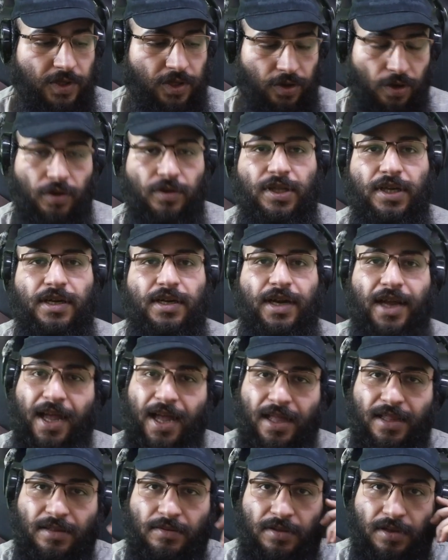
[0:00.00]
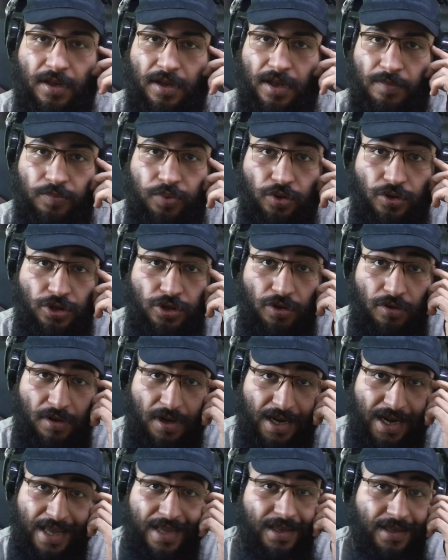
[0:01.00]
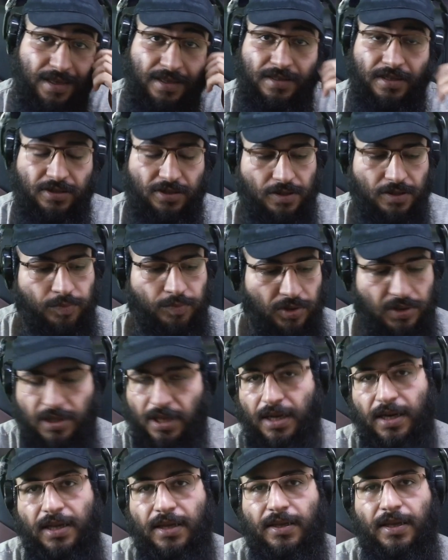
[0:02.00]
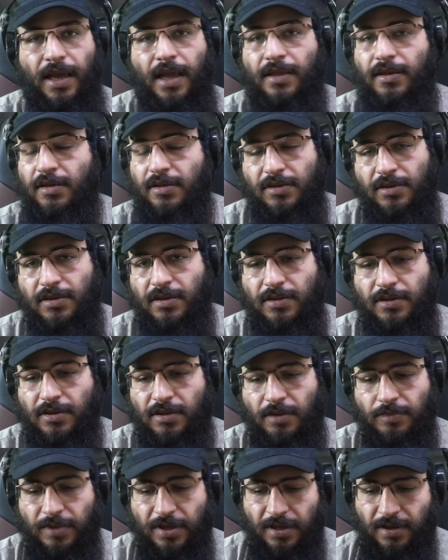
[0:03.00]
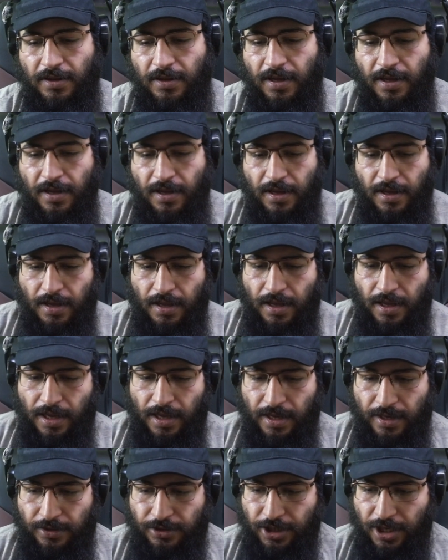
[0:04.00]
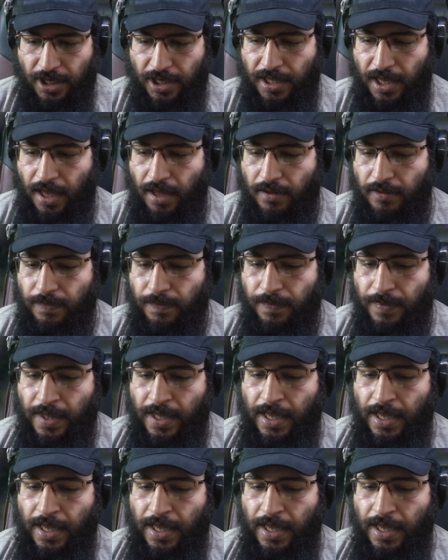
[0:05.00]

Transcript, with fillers: Go there and uh, put your link in there. Just put the link, and it's, it's going to be uh, checked out.